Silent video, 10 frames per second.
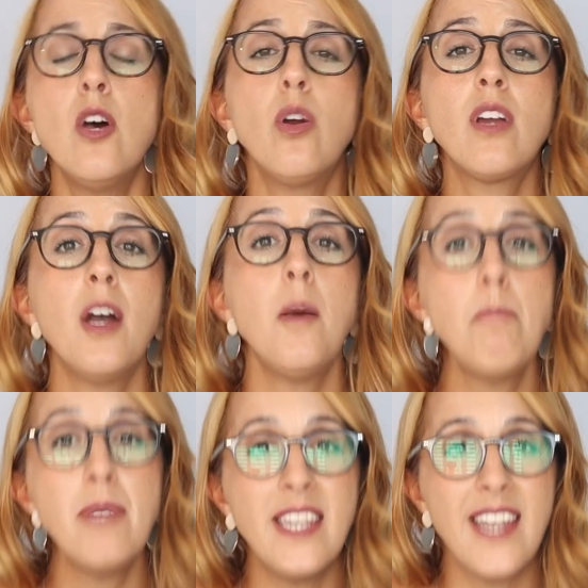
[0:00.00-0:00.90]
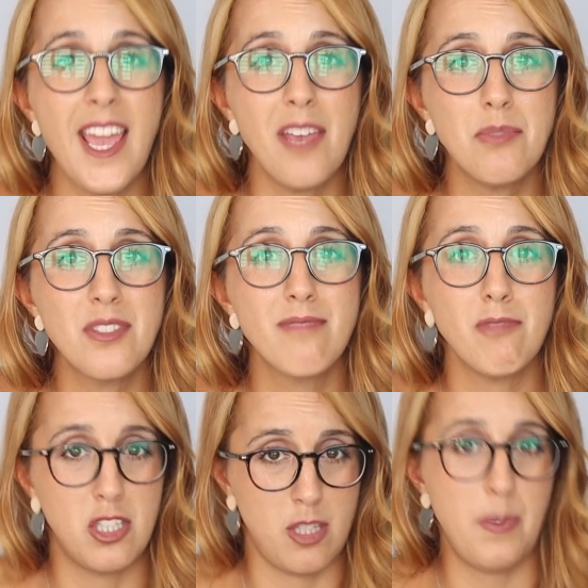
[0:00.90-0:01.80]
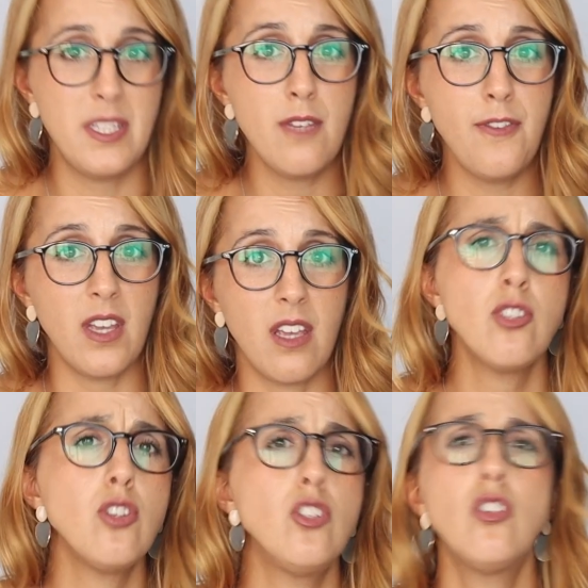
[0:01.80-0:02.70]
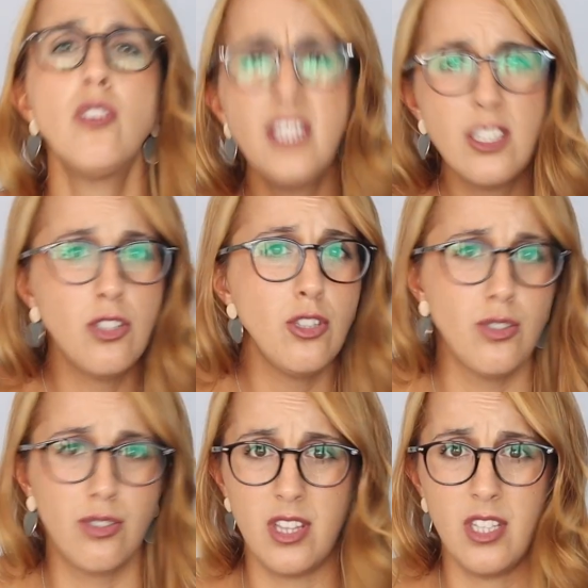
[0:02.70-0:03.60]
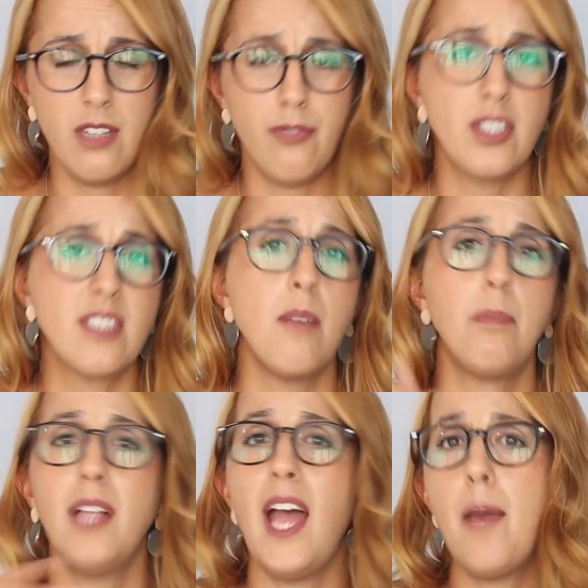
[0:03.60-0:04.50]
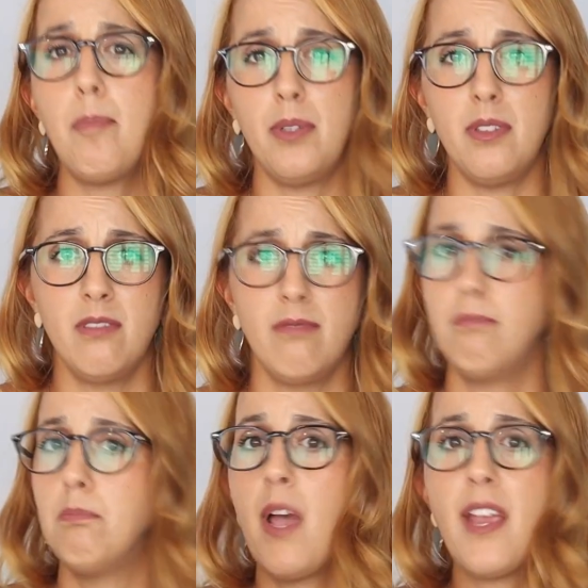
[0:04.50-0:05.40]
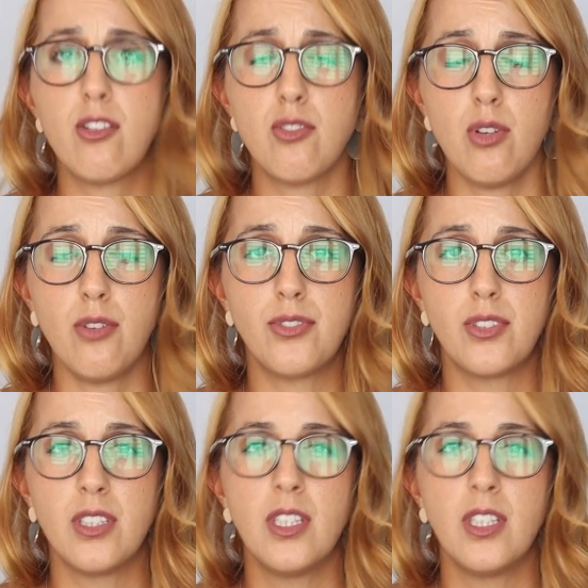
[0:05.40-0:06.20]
Or company names, it's specific. So you don't need to use the. For example, Apple, Microsoft.